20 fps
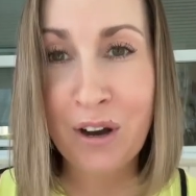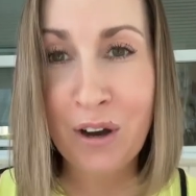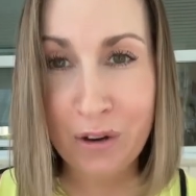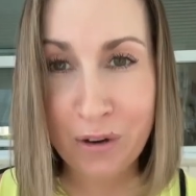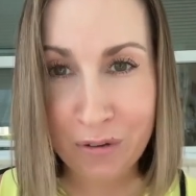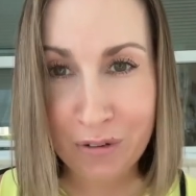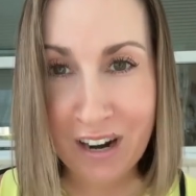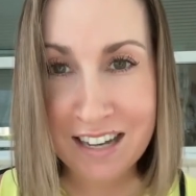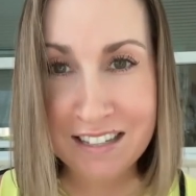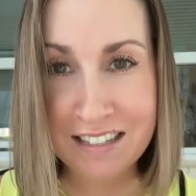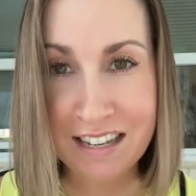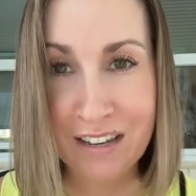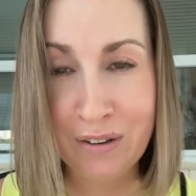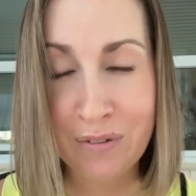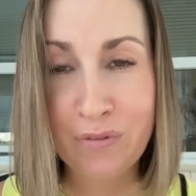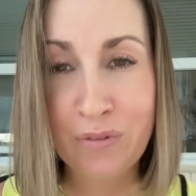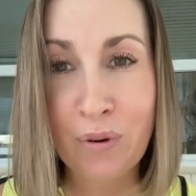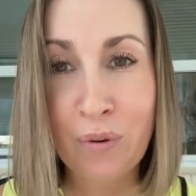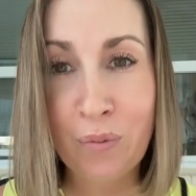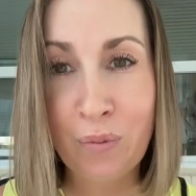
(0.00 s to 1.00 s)

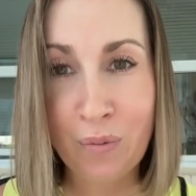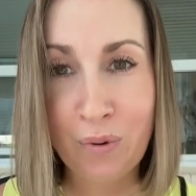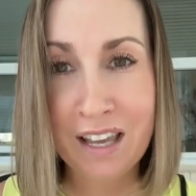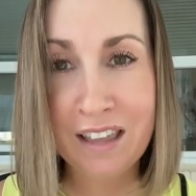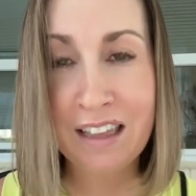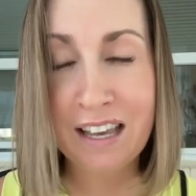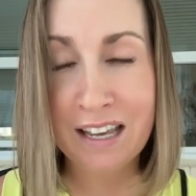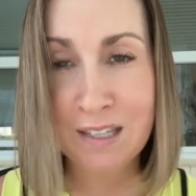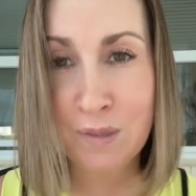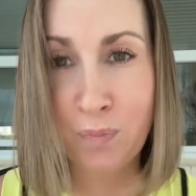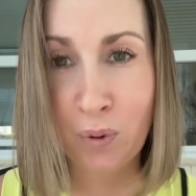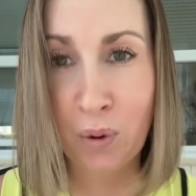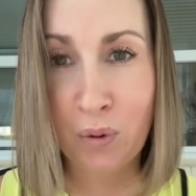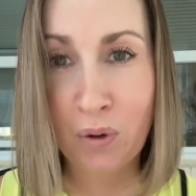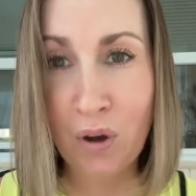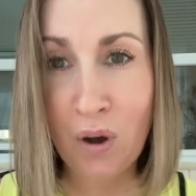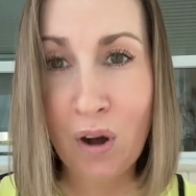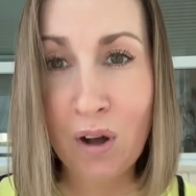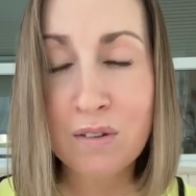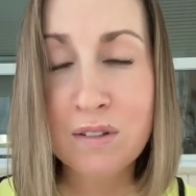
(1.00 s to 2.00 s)
aggressive with his
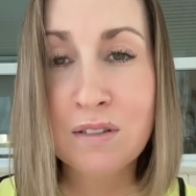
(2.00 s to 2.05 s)
protocol,